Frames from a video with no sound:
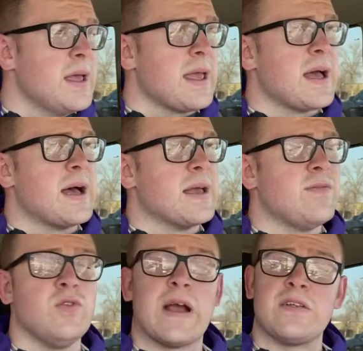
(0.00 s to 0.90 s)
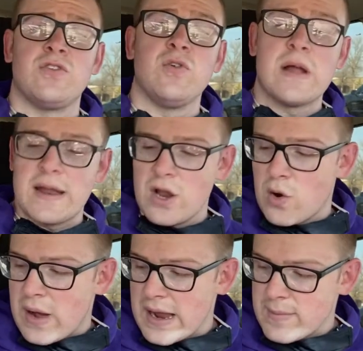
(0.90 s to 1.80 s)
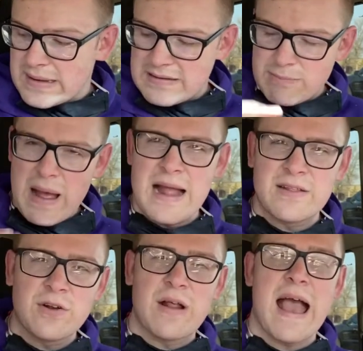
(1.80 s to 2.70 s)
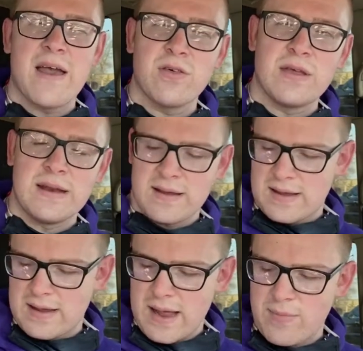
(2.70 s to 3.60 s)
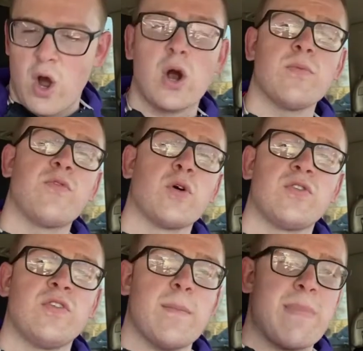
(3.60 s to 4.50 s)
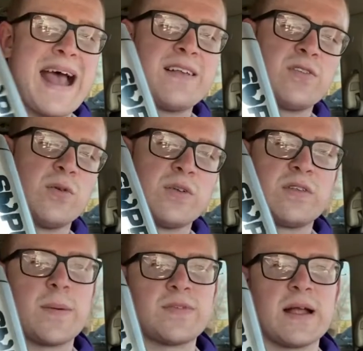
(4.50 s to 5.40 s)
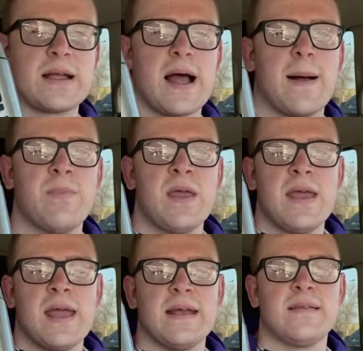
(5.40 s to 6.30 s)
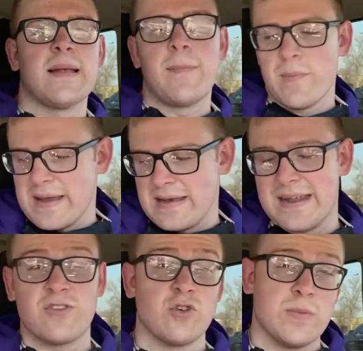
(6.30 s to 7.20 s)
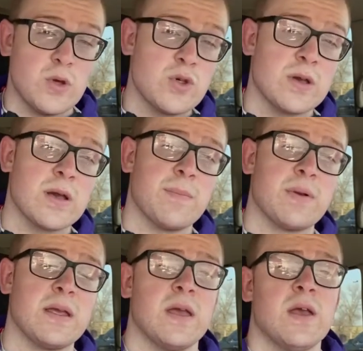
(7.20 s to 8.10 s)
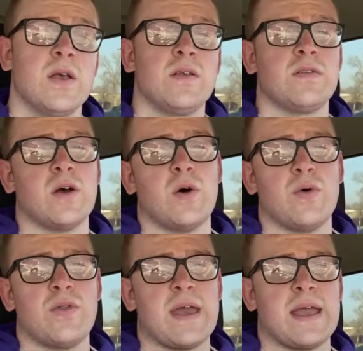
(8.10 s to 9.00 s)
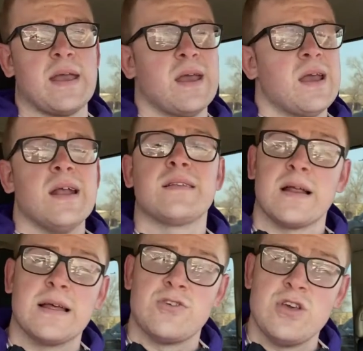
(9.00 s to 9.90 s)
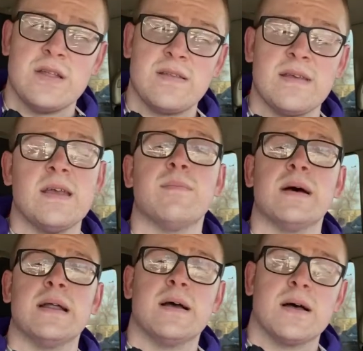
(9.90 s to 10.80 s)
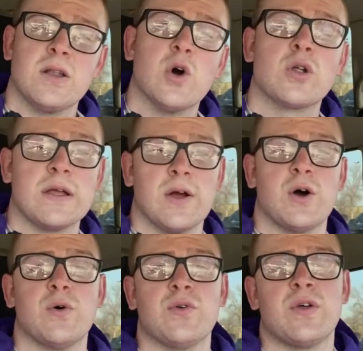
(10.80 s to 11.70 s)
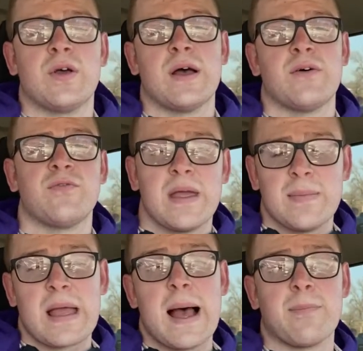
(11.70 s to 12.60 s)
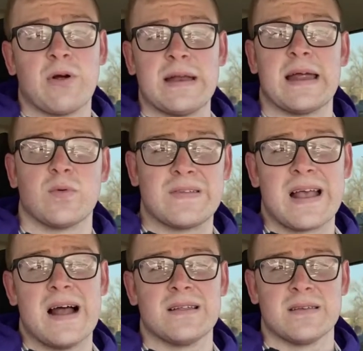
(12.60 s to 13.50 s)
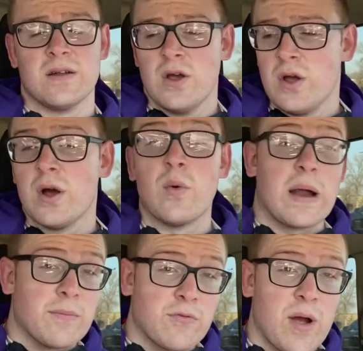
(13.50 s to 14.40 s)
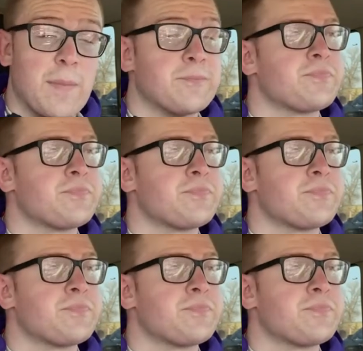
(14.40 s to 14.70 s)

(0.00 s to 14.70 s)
Uh, if you guys do not know, I am a sponsored athlete. Uh, I'm the Armed Forces Ambassador with Subs.com, a supplement distribution company. So they, it's kind of like GNC, but uh, locally owned, uh, family operated out of Wisconsin, where I'm from.